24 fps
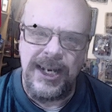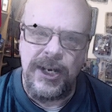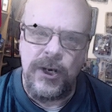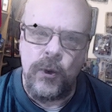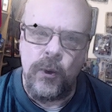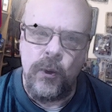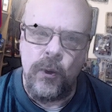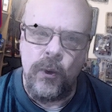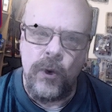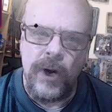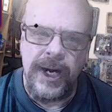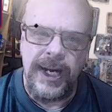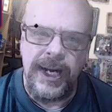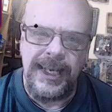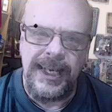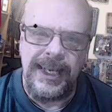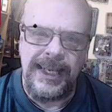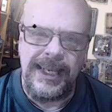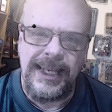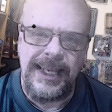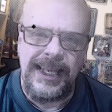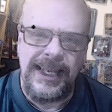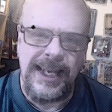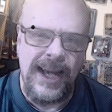
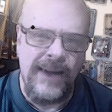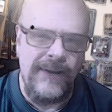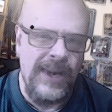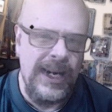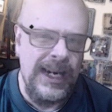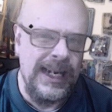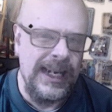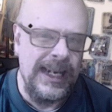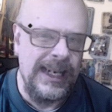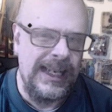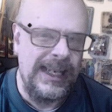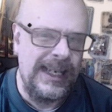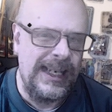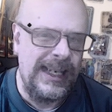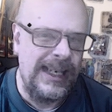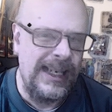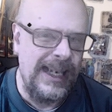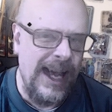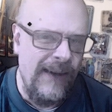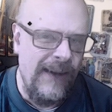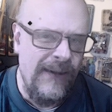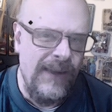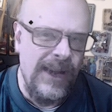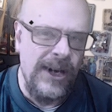
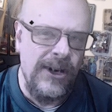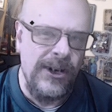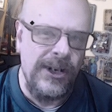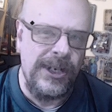27-7